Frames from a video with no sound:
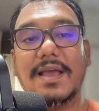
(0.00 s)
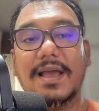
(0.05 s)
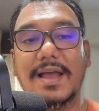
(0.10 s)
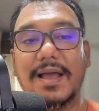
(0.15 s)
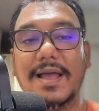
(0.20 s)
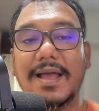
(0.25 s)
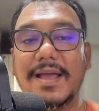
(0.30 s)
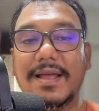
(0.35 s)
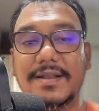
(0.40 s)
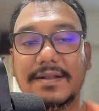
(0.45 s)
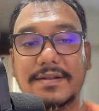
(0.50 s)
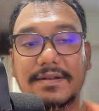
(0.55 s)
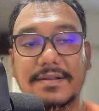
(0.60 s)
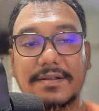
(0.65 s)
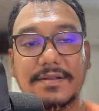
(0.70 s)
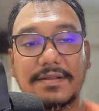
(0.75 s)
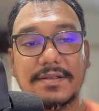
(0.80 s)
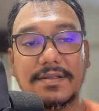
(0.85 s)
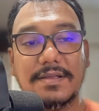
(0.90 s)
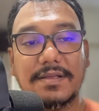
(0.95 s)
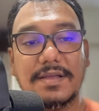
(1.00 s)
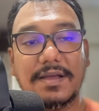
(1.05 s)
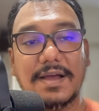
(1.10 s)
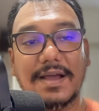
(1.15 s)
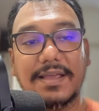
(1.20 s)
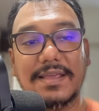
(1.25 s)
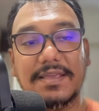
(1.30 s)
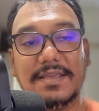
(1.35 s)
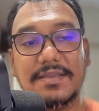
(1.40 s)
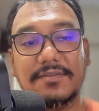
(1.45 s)
And
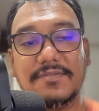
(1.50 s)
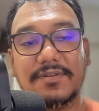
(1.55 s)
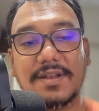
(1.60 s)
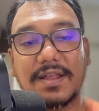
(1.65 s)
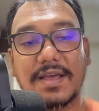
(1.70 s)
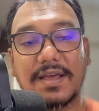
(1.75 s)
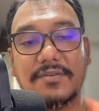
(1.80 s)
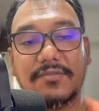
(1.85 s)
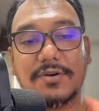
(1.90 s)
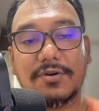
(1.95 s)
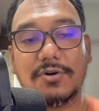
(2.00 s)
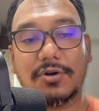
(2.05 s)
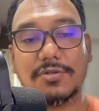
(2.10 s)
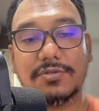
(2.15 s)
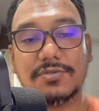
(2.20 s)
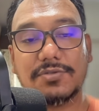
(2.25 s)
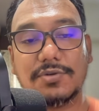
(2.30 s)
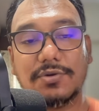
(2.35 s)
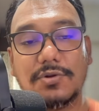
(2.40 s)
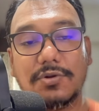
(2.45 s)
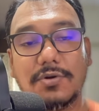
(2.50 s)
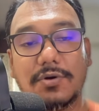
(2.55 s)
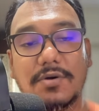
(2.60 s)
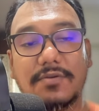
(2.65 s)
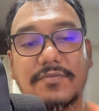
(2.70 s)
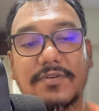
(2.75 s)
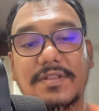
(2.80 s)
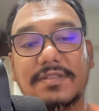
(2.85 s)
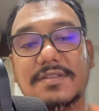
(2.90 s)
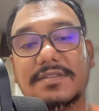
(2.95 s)
I even have a console log
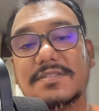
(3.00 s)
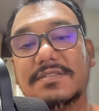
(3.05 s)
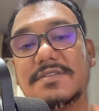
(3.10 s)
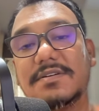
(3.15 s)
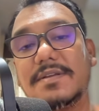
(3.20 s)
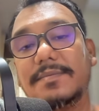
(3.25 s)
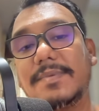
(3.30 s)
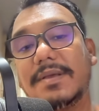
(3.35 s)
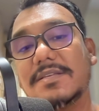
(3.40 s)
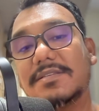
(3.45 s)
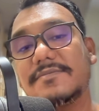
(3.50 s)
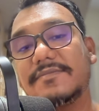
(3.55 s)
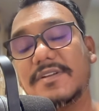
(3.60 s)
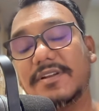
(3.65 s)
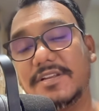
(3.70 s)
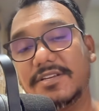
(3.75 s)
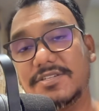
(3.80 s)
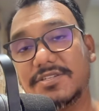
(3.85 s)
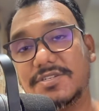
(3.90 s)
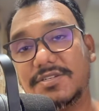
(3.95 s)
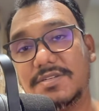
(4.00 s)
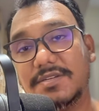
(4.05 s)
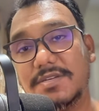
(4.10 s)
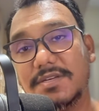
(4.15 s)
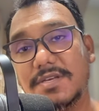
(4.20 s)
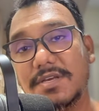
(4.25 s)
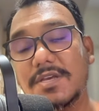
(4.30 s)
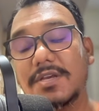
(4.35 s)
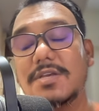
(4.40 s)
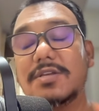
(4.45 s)
when the stream has finished.
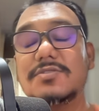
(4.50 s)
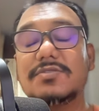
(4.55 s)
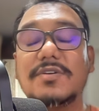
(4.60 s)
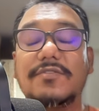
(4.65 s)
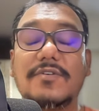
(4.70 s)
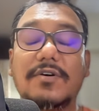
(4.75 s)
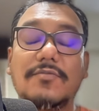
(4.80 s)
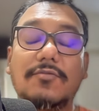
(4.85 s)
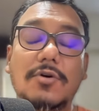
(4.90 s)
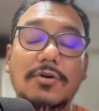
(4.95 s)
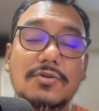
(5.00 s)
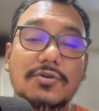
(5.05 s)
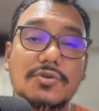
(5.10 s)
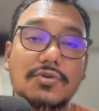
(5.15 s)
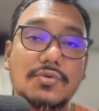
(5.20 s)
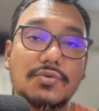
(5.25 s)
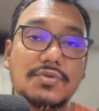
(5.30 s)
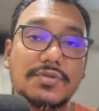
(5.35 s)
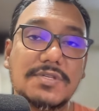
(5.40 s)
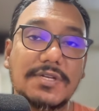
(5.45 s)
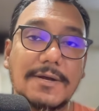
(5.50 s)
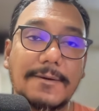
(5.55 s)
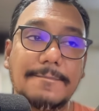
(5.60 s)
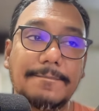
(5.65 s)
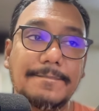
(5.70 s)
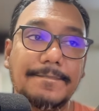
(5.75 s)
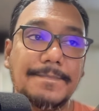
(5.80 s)
So if I want to do some